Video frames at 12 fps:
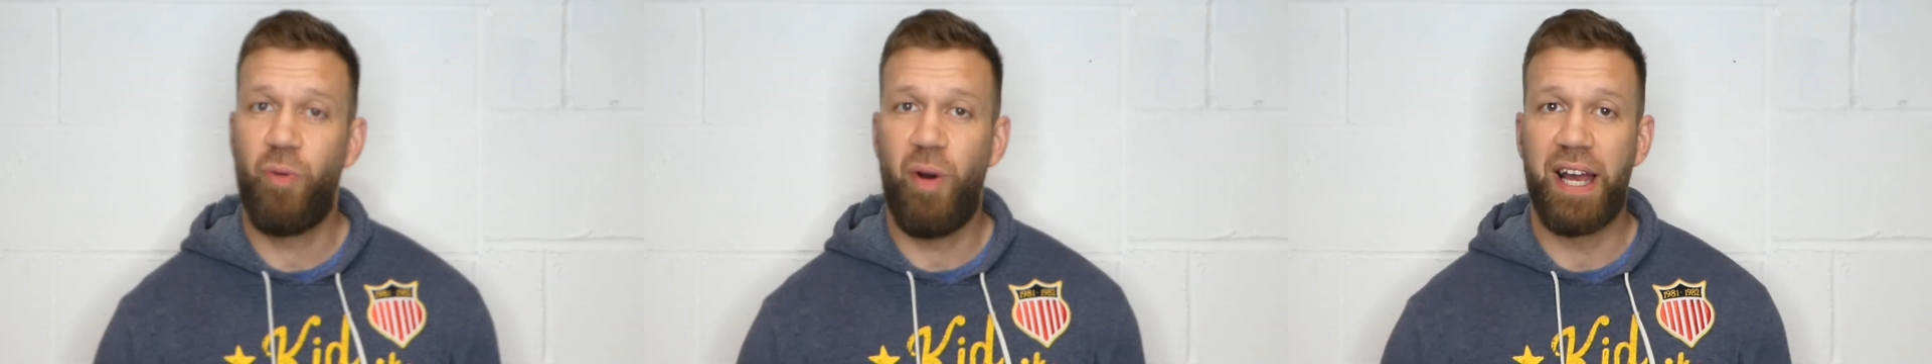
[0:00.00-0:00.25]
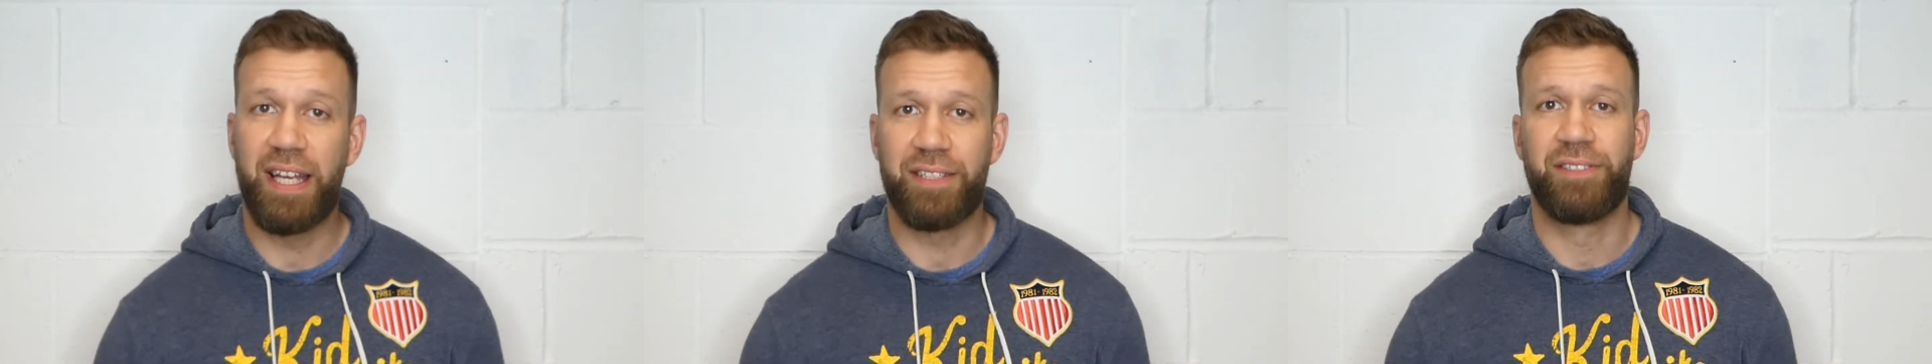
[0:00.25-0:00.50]

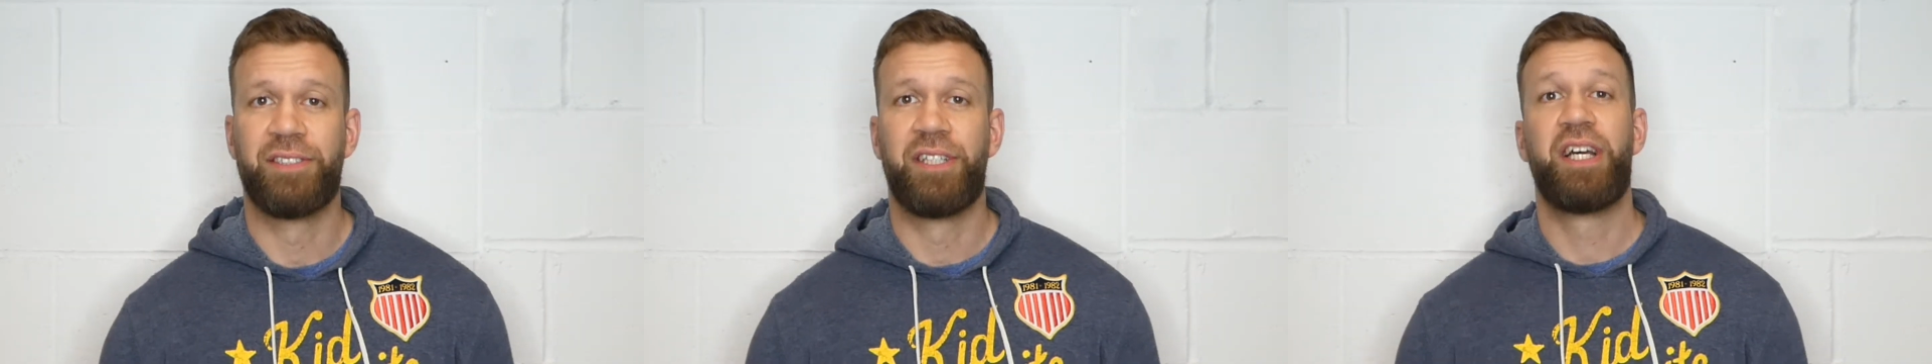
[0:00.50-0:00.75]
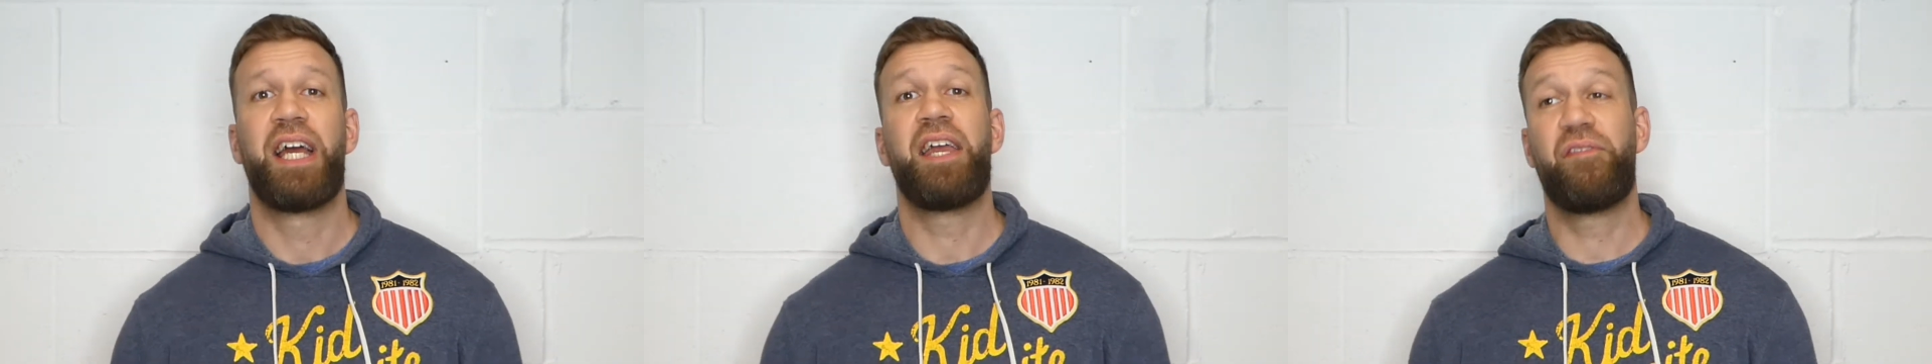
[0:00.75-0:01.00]
weight.
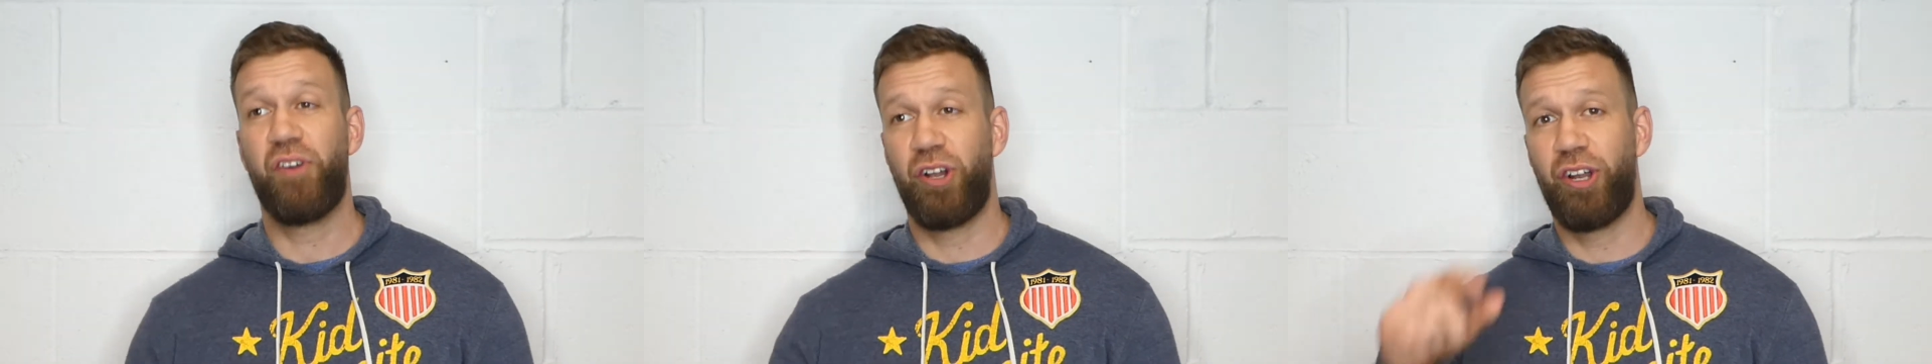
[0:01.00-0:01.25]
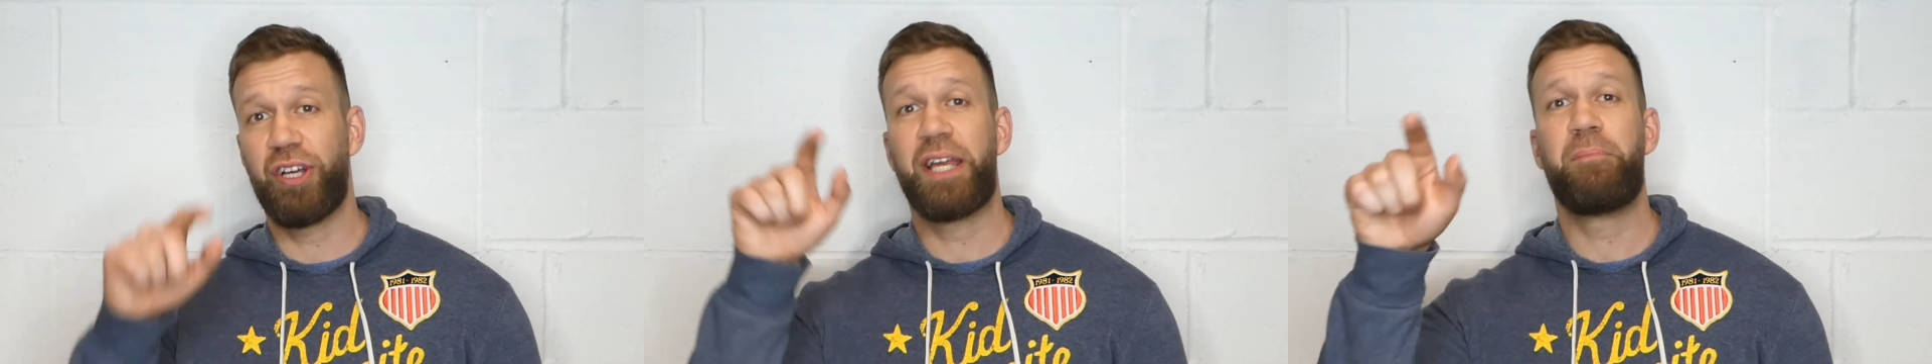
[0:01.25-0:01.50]
If you're
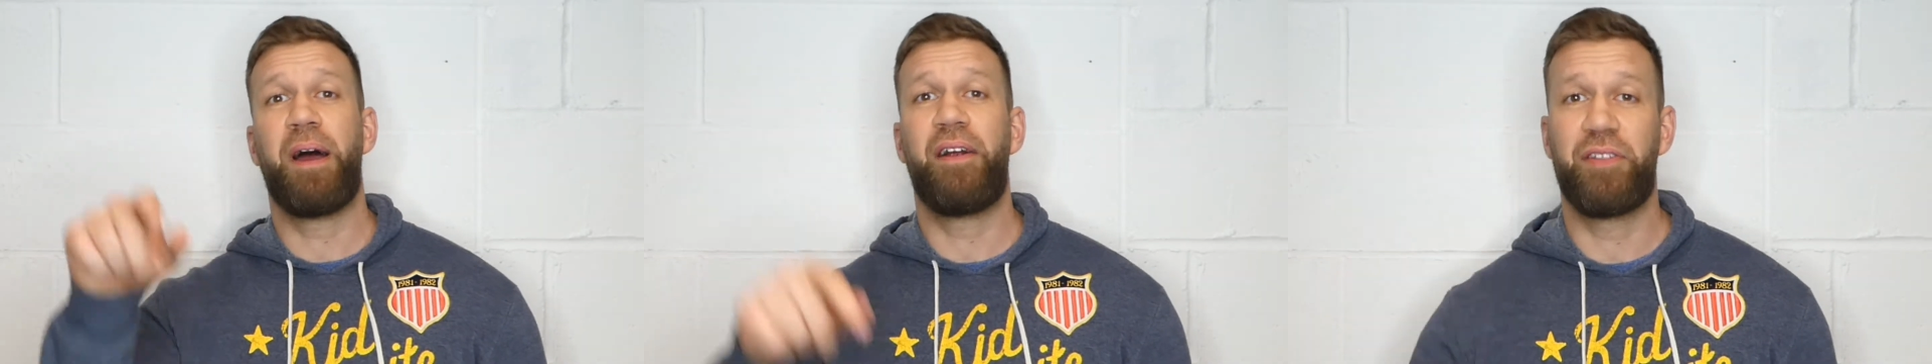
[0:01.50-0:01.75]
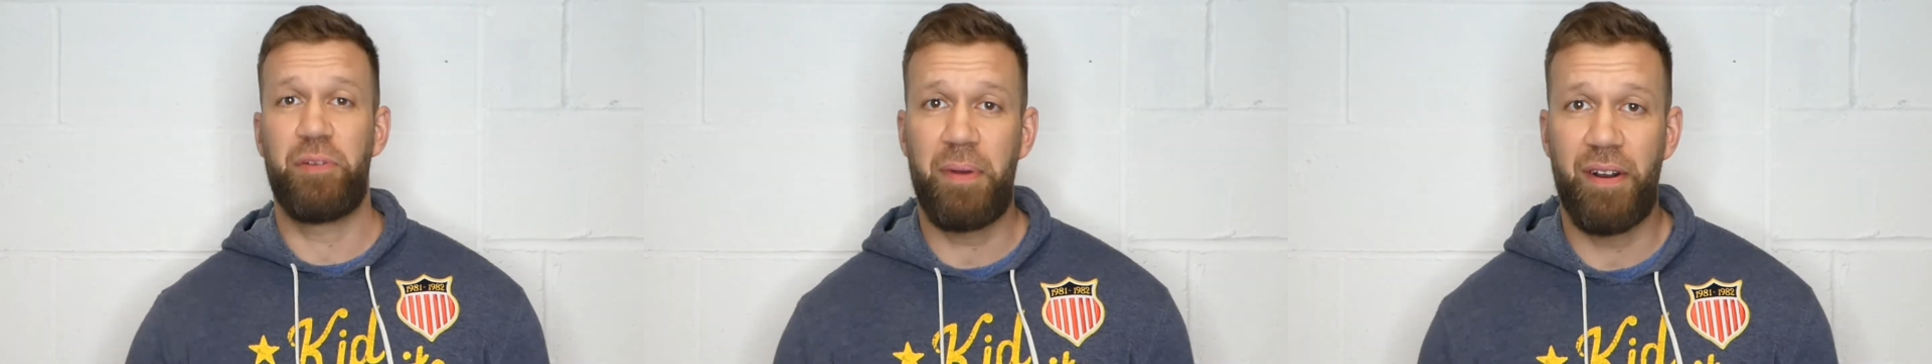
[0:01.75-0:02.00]
looking better
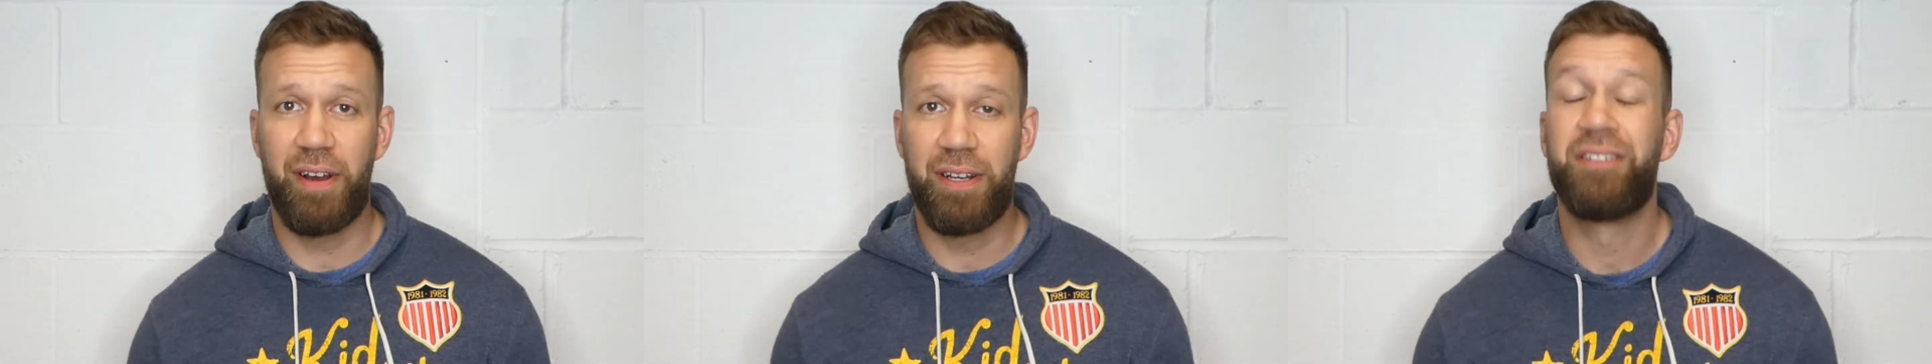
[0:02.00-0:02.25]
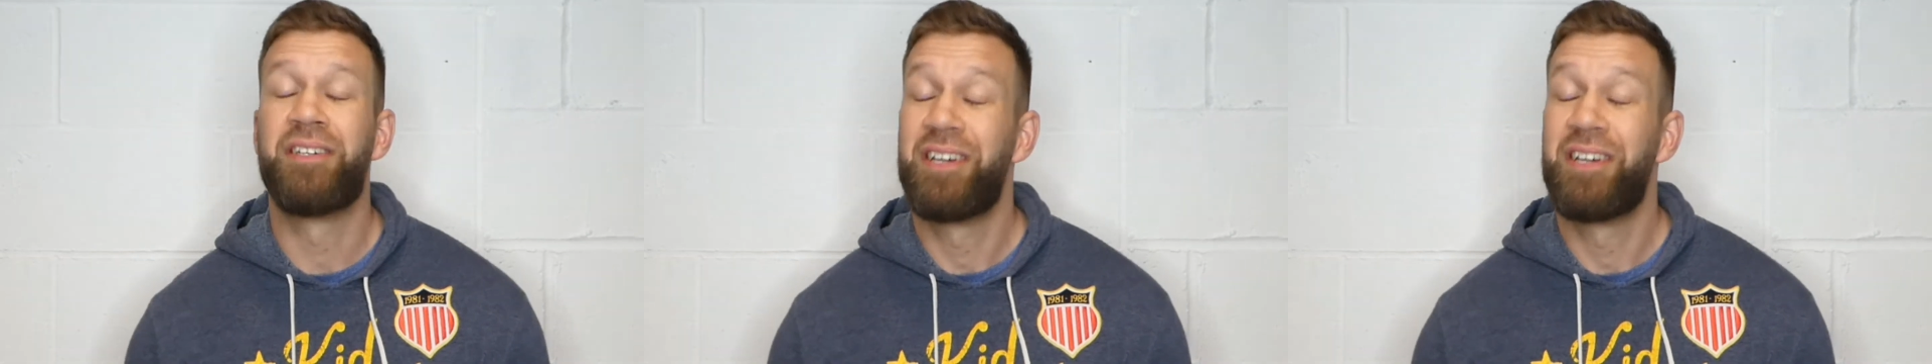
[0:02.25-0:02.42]
in the mirror,